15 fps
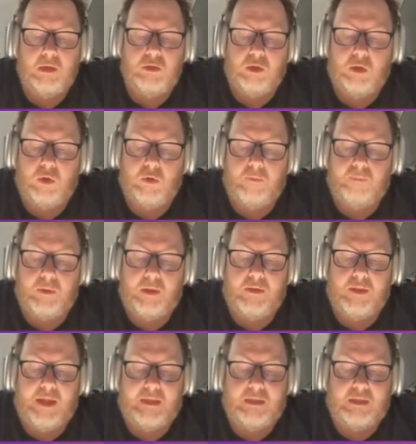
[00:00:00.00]
So
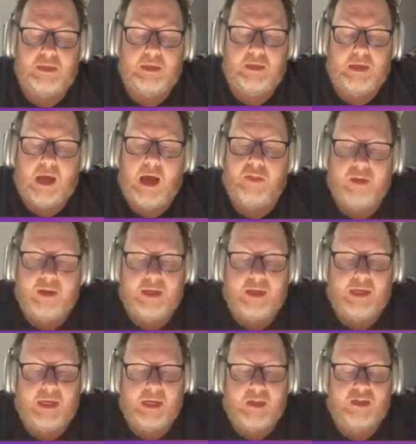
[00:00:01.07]
that's the other
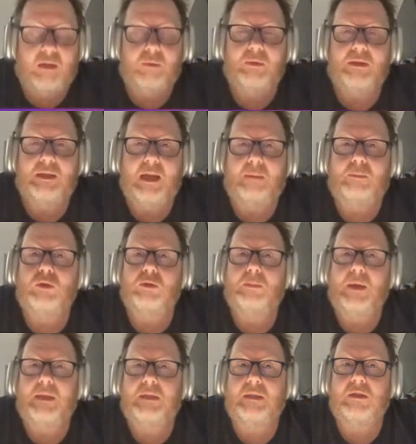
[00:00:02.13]
key thing with sample
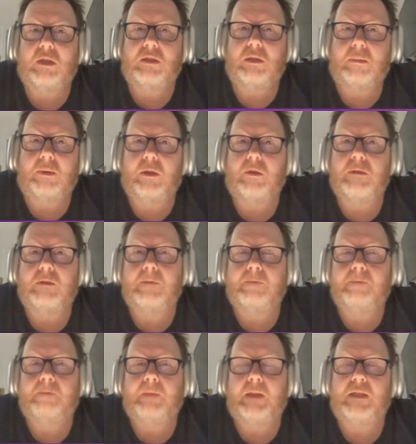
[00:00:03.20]
spaces, I suppose,
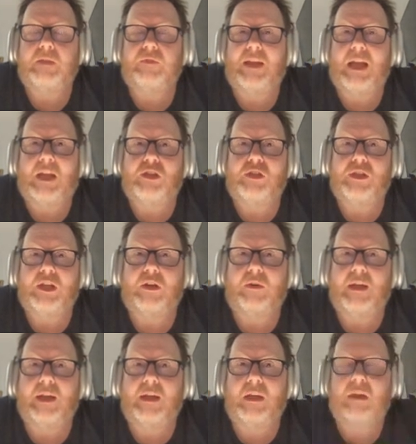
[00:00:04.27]
is if you can't
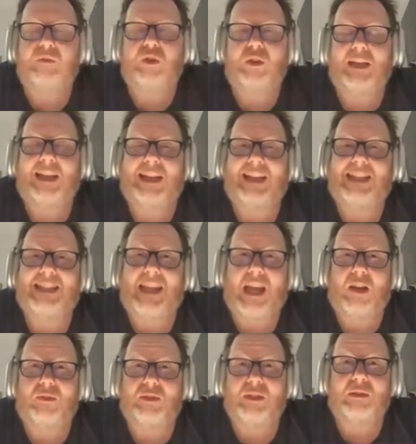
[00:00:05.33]
generate it, if you can at least
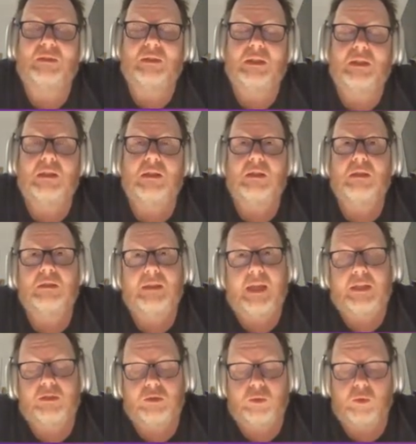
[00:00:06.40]
count it,
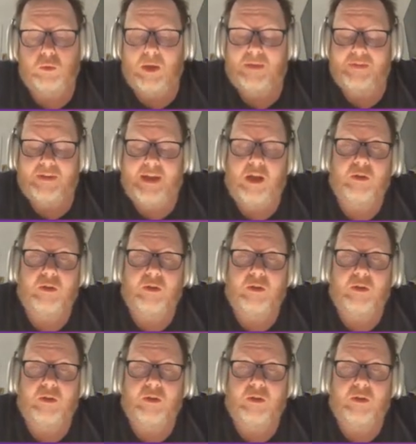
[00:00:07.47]
that's good, or have a